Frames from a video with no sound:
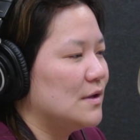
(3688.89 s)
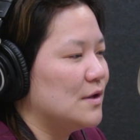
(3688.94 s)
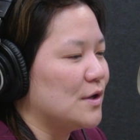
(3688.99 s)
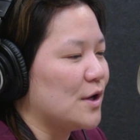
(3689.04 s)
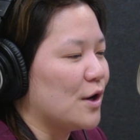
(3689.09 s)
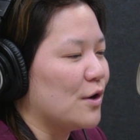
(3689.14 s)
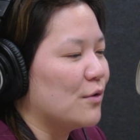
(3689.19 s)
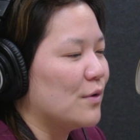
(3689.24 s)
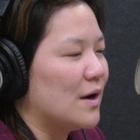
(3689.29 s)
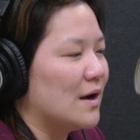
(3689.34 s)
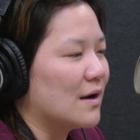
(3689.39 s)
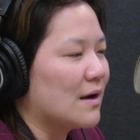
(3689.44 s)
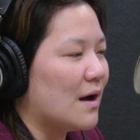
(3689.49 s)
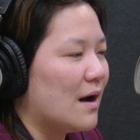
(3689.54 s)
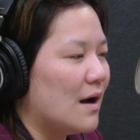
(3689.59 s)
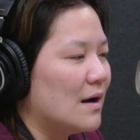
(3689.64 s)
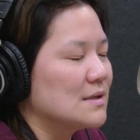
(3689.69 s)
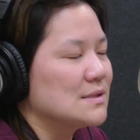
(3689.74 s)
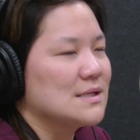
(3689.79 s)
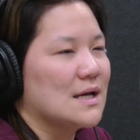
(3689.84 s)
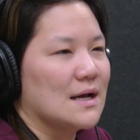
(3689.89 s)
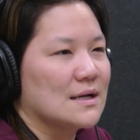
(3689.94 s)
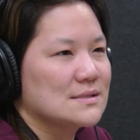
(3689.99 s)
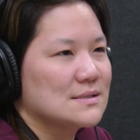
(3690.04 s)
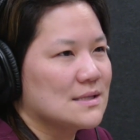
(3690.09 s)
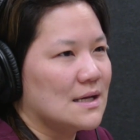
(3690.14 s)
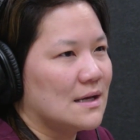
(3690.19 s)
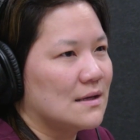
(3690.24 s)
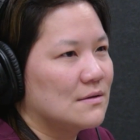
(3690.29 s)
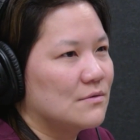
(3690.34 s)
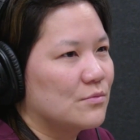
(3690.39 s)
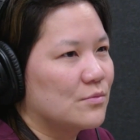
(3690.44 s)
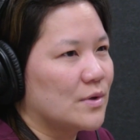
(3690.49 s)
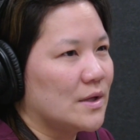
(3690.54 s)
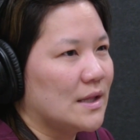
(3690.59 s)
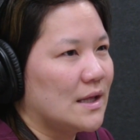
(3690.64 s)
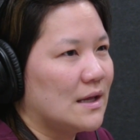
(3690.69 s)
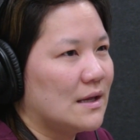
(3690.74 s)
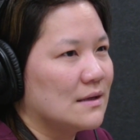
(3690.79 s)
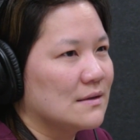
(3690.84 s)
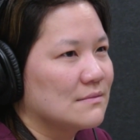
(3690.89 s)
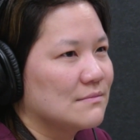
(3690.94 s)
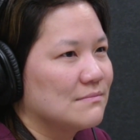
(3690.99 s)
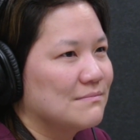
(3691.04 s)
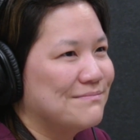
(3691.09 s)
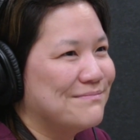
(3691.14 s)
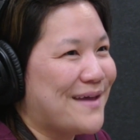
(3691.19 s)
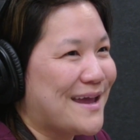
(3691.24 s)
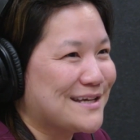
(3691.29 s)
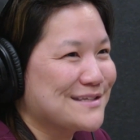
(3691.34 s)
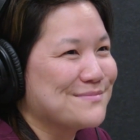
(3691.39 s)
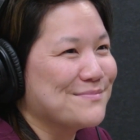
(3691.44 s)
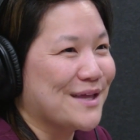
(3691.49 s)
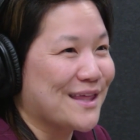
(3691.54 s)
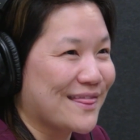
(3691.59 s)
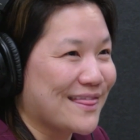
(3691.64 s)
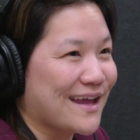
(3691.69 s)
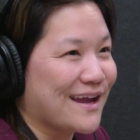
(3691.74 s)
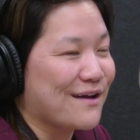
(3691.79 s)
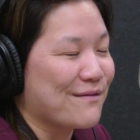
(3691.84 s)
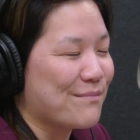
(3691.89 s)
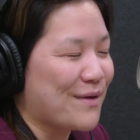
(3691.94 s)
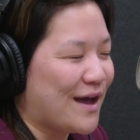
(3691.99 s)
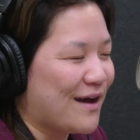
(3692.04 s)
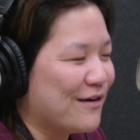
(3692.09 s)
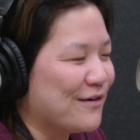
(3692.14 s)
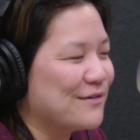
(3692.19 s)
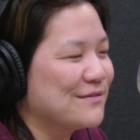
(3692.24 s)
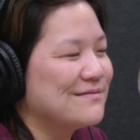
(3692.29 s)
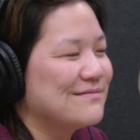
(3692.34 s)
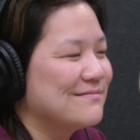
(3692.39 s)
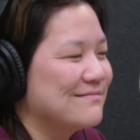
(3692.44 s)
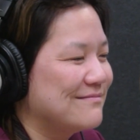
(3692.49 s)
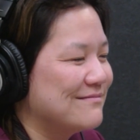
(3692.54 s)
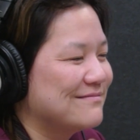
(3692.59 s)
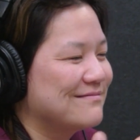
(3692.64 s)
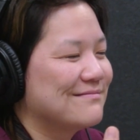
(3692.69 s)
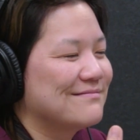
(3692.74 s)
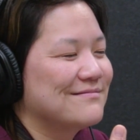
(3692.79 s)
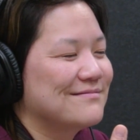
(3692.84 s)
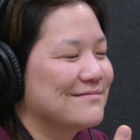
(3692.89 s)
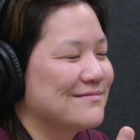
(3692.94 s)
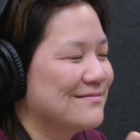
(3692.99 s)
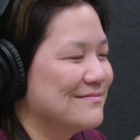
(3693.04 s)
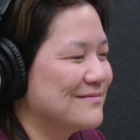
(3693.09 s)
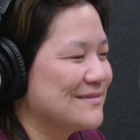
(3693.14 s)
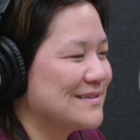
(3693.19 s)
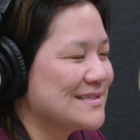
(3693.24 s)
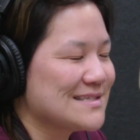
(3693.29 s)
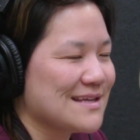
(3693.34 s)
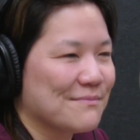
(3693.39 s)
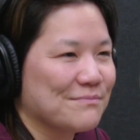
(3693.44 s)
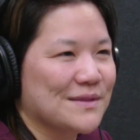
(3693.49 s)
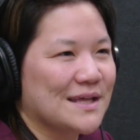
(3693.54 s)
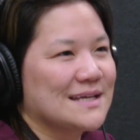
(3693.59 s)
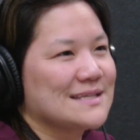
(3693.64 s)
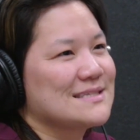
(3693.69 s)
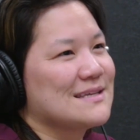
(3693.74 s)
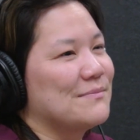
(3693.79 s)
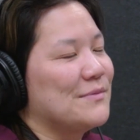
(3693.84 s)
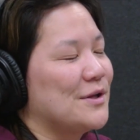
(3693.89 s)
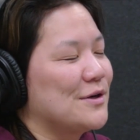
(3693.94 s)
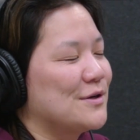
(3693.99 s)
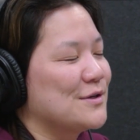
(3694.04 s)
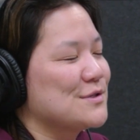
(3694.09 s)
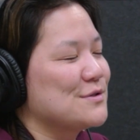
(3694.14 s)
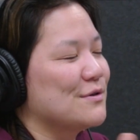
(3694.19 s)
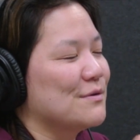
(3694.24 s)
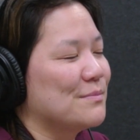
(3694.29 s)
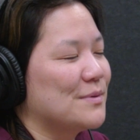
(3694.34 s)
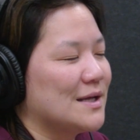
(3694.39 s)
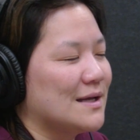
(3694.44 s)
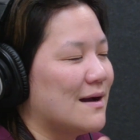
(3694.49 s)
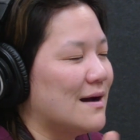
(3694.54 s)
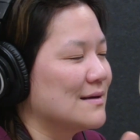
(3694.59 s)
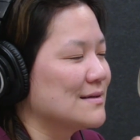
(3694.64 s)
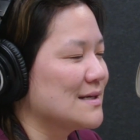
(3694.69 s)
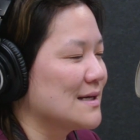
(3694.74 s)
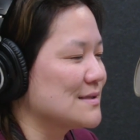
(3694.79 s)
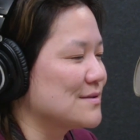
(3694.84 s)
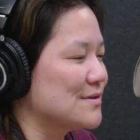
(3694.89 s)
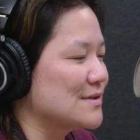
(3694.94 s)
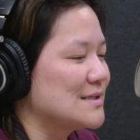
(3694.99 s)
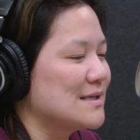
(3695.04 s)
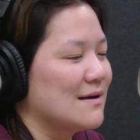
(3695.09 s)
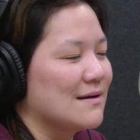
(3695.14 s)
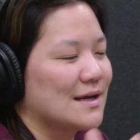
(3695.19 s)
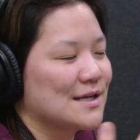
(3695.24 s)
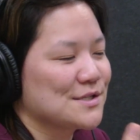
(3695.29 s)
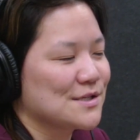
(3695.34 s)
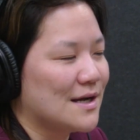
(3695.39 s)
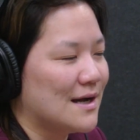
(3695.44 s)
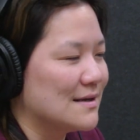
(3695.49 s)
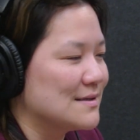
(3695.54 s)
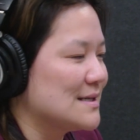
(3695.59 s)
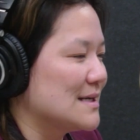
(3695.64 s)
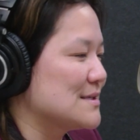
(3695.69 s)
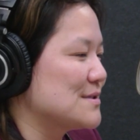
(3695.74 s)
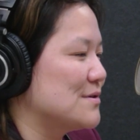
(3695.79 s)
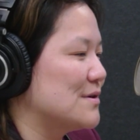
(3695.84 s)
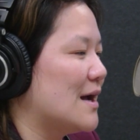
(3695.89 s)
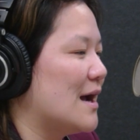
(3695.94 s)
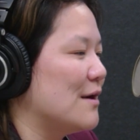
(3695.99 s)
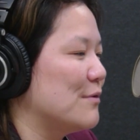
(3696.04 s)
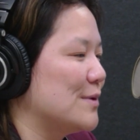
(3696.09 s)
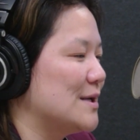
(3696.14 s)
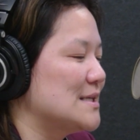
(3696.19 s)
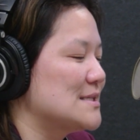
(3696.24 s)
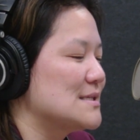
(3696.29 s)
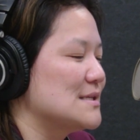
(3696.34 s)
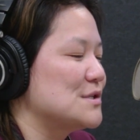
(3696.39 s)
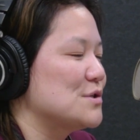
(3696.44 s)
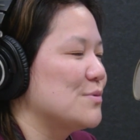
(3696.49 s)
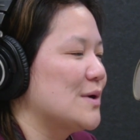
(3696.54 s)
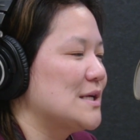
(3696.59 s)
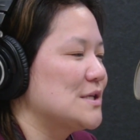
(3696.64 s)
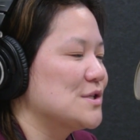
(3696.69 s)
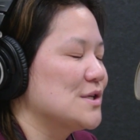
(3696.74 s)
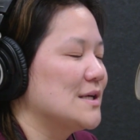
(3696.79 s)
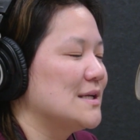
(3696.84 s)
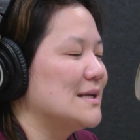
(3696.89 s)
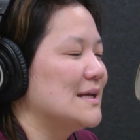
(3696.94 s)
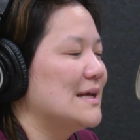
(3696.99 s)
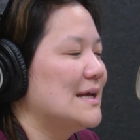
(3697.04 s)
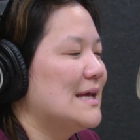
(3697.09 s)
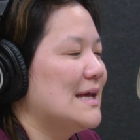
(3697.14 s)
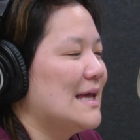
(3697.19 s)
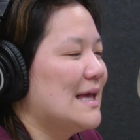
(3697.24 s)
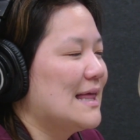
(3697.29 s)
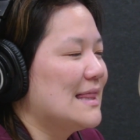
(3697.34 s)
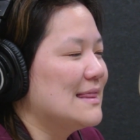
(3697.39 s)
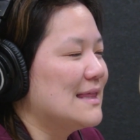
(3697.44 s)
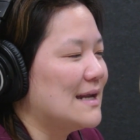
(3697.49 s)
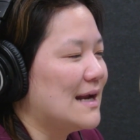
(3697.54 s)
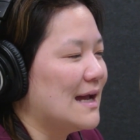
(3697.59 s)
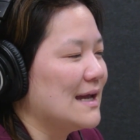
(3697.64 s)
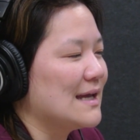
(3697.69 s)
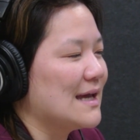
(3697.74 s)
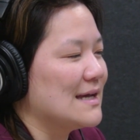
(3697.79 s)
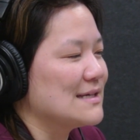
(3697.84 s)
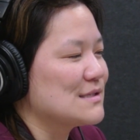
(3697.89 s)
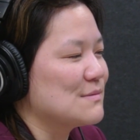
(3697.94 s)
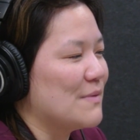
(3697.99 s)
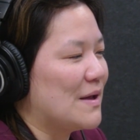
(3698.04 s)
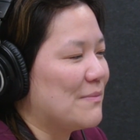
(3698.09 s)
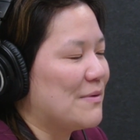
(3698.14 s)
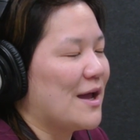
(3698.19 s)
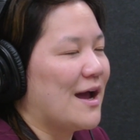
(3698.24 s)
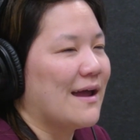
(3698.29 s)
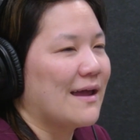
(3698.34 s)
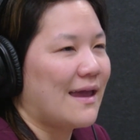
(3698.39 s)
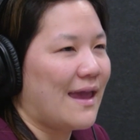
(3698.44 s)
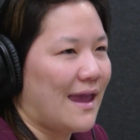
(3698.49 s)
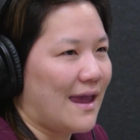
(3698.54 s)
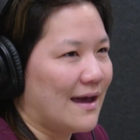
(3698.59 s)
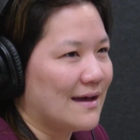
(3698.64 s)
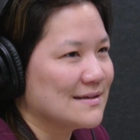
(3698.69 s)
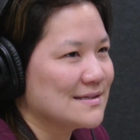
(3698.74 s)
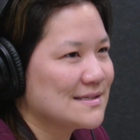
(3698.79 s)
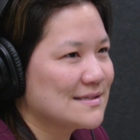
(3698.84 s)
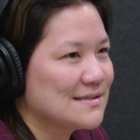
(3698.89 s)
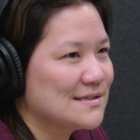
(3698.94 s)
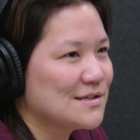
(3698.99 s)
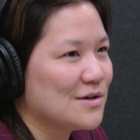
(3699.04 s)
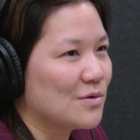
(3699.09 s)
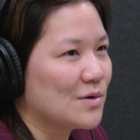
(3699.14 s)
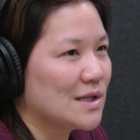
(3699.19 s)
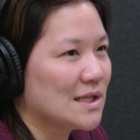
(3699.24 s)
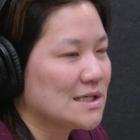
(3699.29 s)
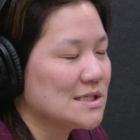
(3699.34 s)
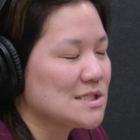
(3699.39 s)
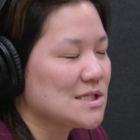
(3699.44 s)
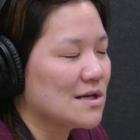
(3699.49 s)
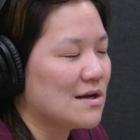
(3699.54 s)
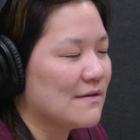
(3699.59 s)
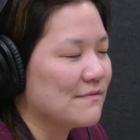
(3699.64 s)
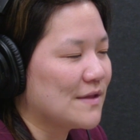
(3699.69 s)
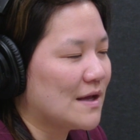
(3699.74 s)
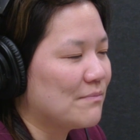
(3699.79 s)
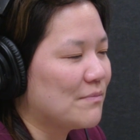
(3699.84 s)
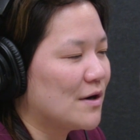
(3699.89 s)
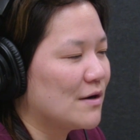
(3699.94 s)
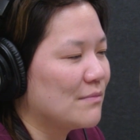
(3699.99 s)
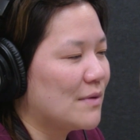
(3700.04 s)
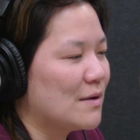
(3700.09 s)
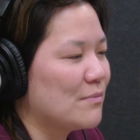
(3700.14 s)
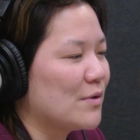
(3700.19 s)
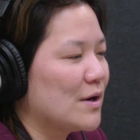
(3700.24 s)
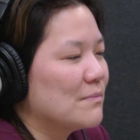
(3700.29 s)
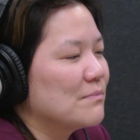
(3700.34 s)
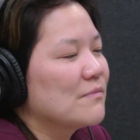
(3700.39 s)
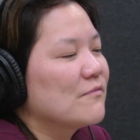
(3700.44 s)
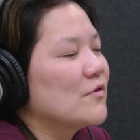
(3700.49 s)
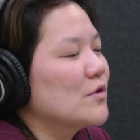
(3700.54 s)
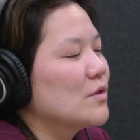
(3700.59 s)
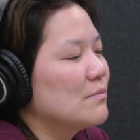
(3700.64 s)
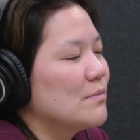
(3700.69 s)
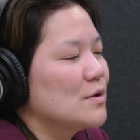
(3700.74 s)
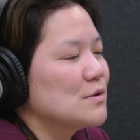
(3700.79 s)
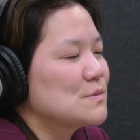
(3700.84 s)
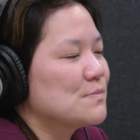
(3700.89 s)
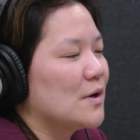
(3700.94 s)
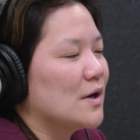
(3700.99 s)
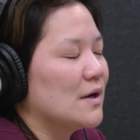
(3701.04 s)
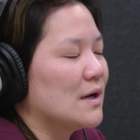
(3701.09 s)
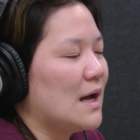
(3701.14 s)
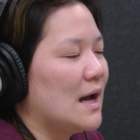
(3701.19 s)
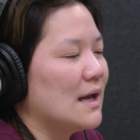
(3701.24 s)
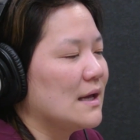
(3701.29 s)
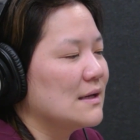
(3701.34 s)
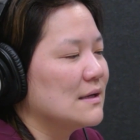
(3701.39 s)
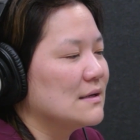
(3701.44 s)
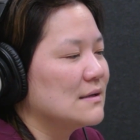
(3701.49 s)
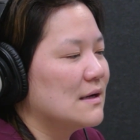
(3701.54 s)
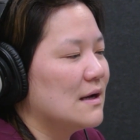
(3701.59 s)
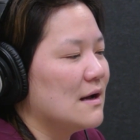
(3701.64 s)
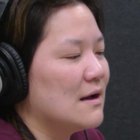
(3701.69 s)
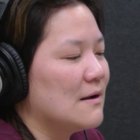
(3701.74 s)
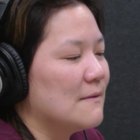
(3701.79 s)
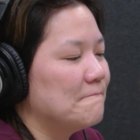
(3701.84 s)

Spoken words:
you know, a context that really makes me think about something similar to a plea context or interrogation context or an eyewitness situation, then I guess maybe I can't totally shut off that part of my brain. But for the most part, I